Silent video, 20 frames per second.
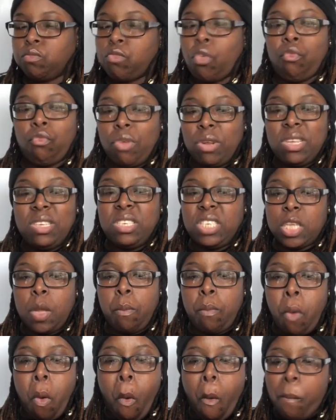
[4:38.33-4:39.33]
Really
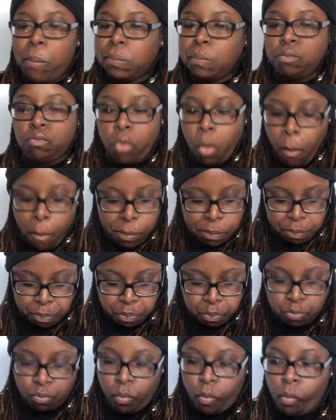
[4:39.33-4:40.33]
simple,
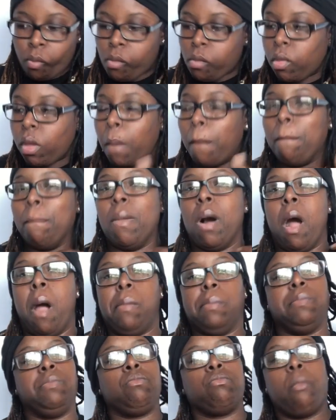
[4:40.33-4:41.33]

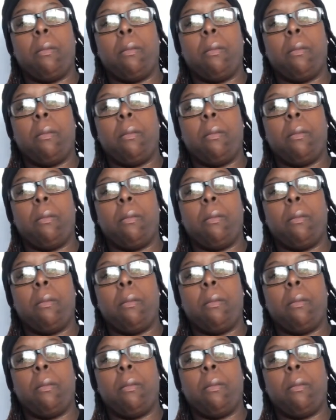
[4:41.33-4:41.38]
but